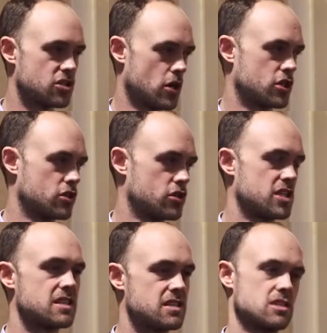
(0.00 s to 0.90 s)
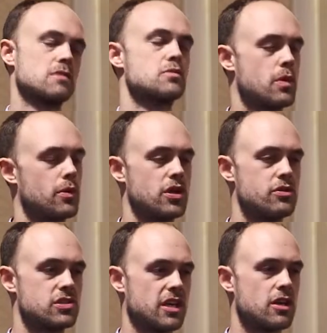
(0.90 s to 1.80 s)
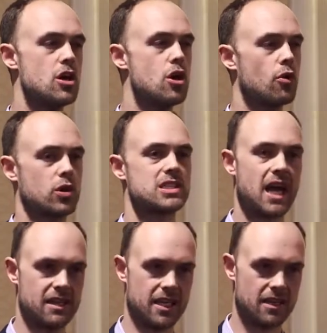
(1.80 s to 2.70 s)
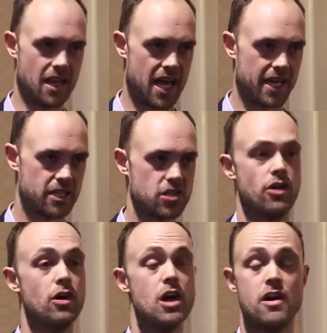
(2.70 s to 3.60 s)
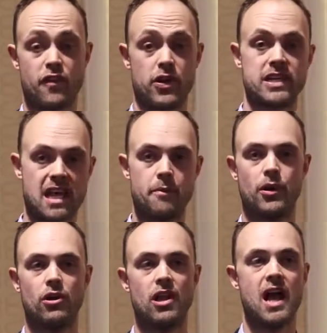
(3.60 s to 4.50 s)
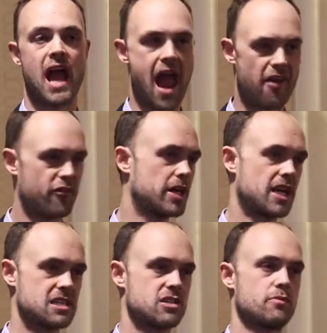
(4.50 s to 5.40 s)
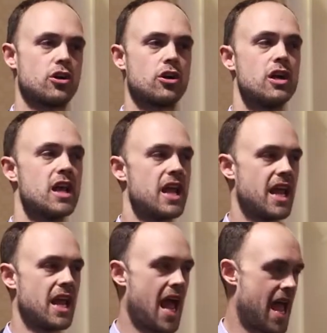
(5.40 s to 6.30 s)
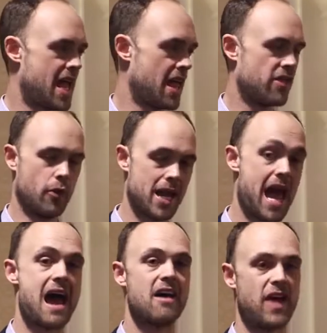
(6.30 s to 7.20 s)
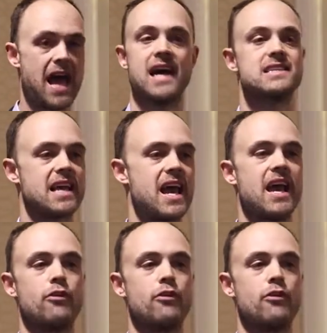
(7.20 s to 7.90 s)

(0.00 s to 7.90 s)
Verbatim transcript: structures and systems we were using were tightly aligned. So for example, every customer that we have has a